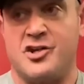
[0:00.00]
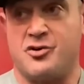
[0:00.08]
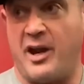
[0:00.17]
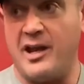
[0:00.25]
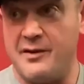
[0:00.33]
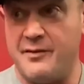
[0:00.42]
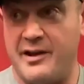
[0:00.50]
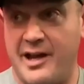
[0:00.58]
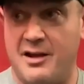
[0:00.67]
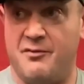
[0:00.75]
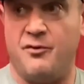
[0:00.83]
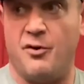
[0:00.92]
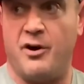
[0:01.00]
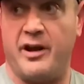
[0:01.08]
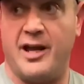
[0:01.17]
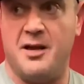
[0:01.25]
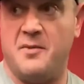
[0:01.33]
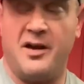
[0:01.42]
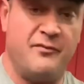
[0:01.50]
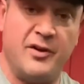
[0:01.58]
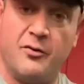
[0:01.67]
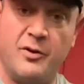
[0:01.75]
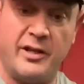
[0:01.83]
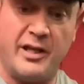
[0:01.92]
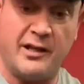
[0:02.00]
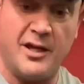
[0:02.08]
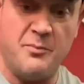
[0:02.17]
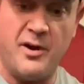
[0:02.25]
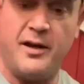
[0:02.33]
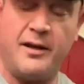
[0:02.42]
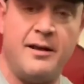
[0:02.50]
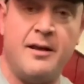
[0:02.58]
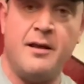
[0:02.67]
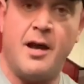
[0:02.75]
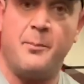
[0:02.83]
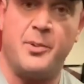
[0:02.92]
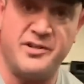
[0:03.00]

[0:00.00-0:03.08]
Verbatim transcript: Train every day at four A M I feel really good, but I'm